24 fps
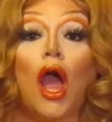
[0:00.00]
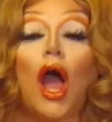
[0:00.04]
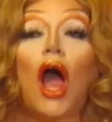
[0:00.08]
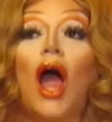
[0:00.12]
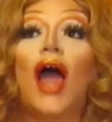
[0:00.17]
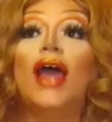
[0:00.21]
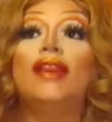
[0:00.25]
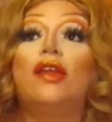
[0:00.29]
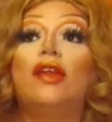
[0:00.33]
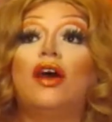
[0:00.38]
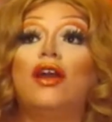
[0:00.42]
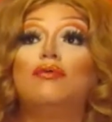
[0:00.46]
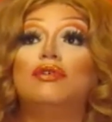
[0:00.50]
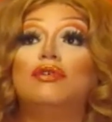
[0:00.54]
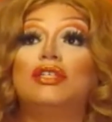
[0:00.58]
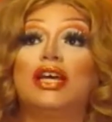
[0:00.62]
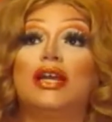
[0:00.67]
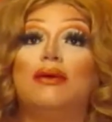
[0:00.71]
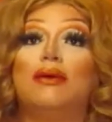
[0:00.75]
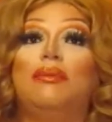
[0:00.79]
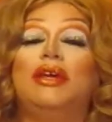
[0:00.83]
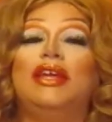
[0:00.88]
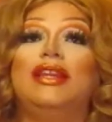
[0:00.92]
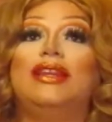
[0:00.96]
I thought it was
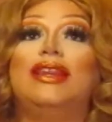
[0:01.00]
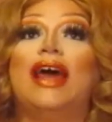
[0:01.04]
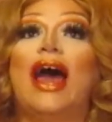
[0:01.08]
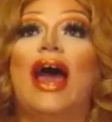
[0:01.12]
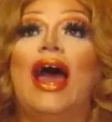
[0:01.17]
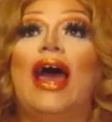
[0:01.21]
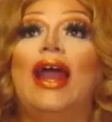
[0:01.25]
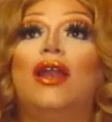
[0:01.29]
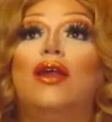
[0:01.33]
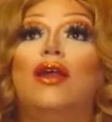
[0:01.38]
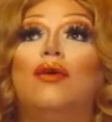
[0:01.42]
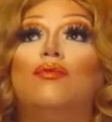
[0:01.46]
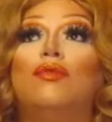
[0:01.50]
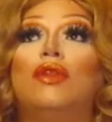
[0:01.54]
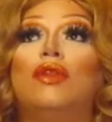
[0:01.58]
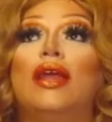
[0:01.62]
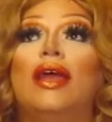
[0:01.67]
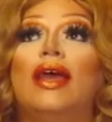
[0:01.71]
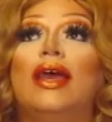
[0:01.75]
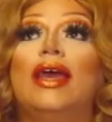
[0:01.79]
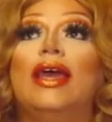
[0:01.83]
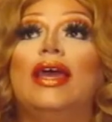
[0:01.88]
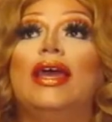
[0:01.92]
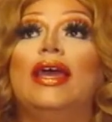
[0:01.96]
going to be that
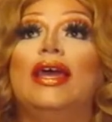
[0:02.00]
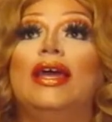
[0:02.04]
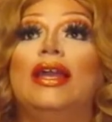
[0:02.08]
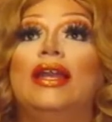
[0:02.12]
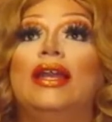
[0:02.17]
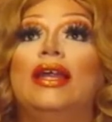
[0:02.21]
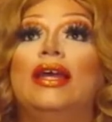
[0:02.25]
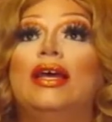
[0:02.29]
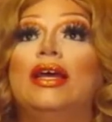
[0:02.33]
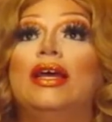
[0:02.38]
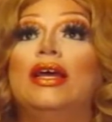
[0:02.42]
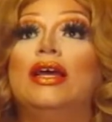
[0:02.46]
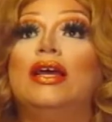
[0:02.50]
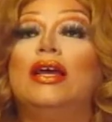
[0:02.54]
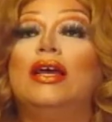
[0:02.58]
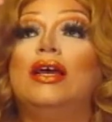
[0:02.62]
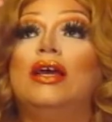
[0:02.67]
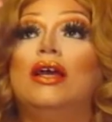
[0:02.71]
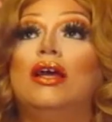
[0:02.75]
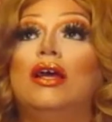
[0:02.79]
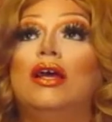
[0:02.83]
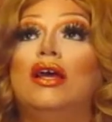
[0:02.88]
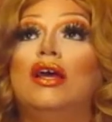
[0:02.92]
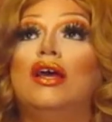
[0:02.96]
in
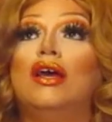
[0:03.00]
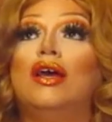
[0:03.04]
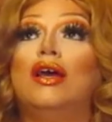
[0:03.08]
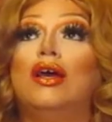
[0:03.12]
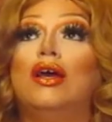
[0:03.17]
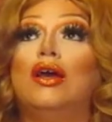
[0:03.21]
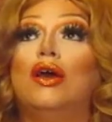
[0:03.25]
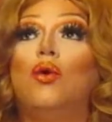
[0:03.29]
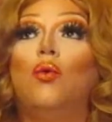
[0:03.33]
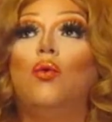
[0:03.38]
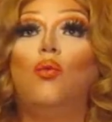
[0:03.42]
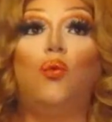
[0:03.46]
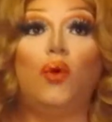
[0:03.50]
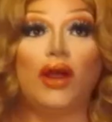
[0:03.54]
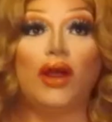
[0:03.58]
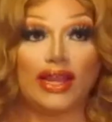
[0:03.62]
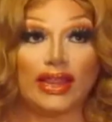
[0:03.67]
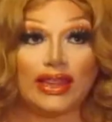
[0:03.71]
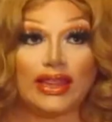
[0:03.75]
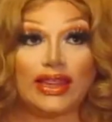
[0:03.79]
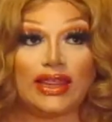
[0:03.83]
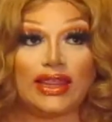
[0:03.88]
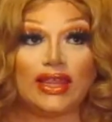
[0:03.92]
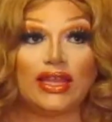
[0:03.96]

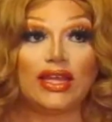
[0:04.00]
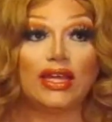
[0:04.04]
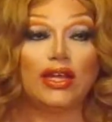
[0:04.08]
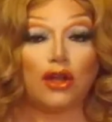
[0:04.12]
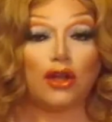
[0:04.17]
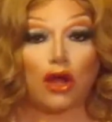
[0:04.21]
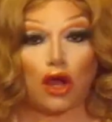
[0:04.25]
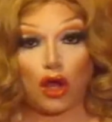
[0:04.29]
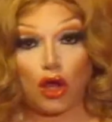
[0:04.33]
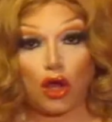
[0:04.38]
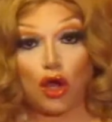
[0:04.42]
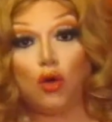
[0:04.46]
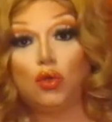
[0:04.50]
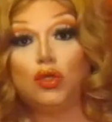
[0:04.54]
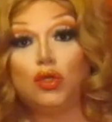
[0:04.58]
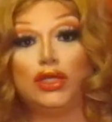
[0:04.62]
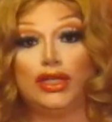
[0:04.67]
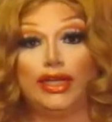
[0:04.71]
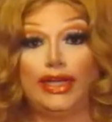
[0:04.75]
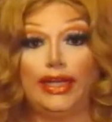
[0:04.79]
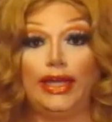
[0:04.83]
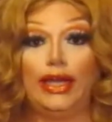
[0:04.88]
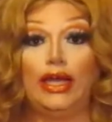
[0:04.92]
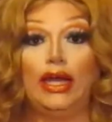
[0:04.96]
width, not
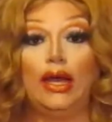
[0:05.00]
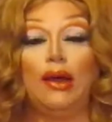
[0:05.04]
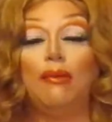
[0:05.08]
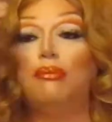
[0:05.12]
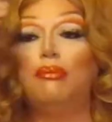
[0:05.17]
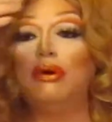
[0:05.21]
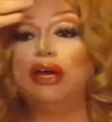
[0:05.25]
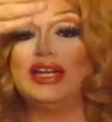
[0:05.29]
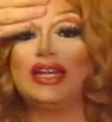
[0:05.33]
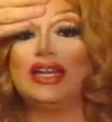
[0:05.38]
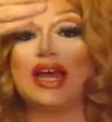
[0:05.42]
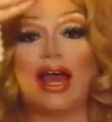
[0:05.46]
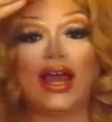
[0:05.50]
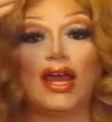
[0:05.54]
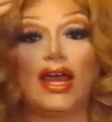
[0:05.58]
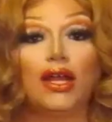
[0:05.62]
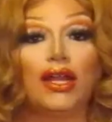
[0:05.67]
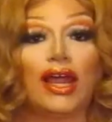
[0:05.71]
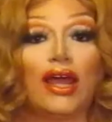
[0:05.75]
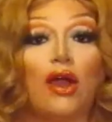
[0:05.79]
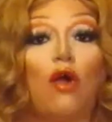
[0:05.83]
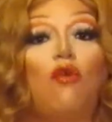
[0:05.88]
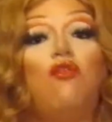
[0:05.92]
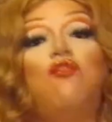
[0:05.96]
only, but
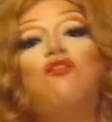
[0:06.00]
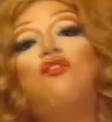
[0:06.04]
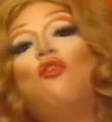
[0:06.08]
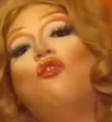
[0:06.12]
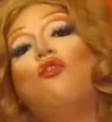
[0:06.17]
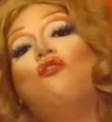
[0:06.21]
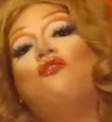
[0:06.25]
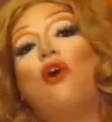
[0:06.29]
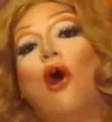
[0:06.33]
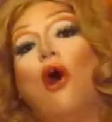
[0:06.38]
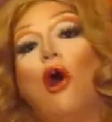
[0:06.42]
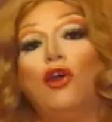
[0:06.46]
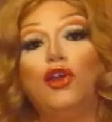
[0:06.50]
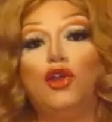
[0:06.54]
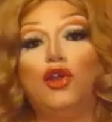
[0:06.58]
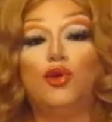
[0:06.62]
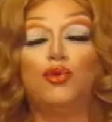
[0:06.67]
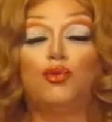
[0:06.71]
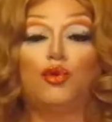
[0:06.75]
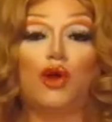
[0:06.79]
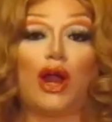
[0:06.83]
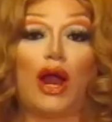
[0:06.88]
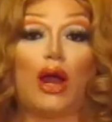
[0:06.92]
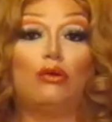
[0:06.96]
like full
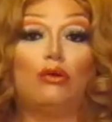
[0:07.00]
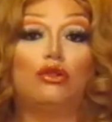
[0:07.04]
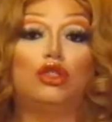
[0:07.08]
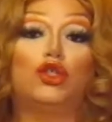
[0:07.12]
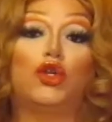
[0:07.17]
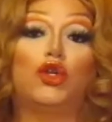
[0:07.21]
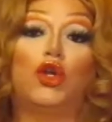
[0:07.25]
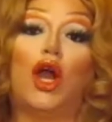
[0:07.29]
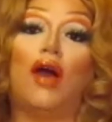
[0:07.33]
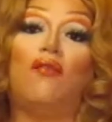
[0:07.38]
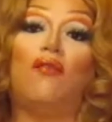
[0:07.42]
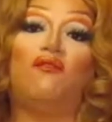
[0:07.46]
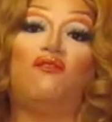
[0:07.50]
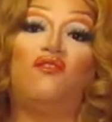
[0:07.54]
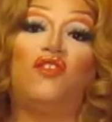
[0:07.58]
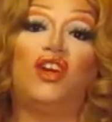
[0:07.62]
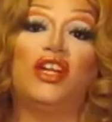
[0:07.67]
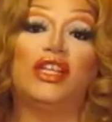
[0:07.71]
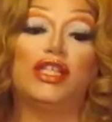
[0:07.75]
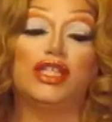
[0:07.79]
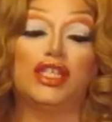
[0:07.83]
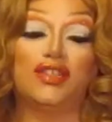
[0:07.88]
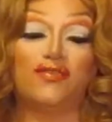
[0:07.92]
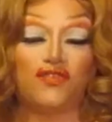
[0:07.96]
volume, round
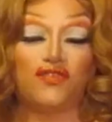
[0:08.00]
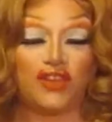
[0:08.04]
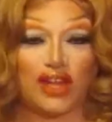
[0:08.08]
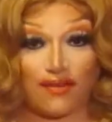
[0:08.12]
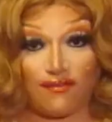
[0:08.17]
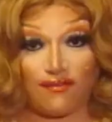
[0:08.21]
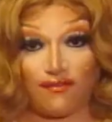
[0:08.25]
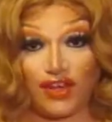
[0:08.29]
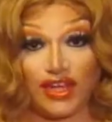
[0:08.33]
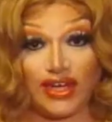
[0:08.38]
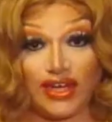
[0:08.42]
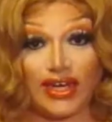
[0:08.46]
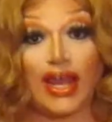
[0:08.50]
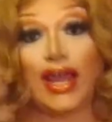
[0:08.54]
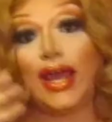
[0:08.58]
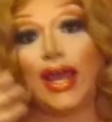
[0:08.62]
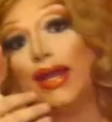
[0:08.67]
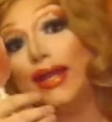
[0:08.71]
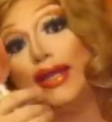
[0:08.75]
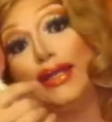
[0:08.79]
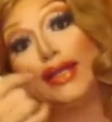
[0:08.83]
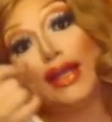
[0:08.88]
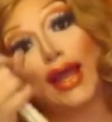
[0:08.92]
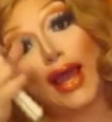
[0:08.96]
circumference, fluffy
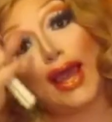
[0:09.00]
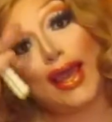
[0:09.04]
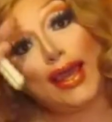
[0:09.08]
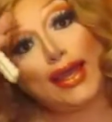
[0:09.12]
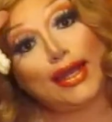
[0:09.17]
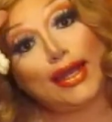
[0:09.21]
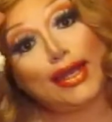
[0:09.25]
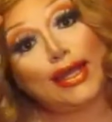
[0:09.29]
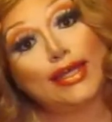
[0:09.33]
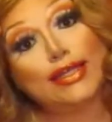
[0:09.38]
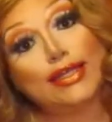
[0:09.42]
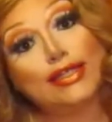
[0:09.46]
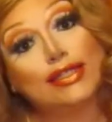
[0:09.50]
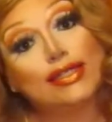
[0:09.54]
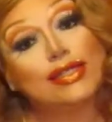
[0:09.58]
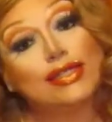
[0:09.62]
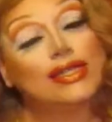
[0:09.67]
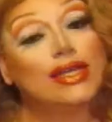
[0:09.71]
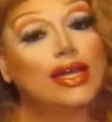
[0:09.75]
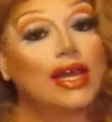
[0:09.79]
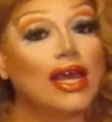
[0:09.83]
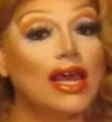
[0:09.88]
dandelioness.